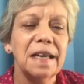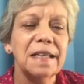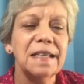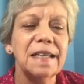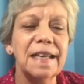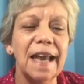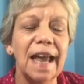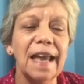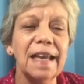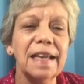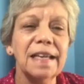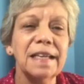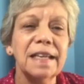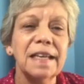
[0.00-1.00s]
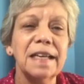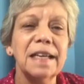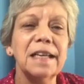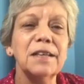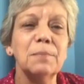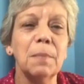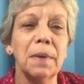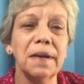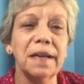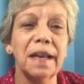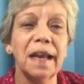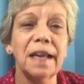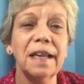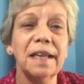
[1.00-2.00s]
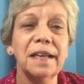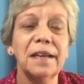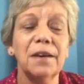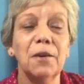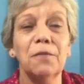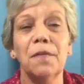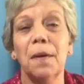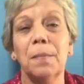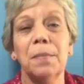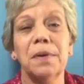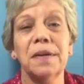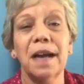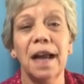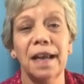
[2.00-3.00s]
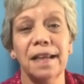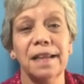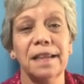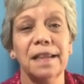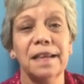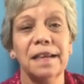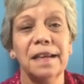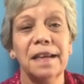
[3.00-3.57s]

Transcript: Today is Monday, November 9th,